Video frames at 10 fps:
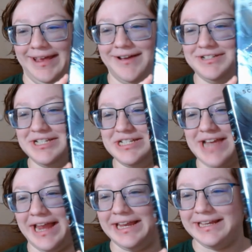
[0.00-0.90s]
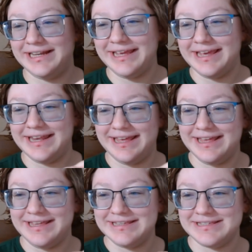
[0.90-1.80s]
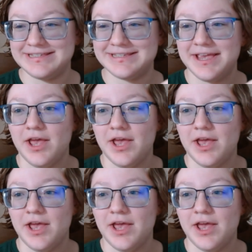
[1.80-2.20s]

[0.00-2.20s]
at how shiny it is.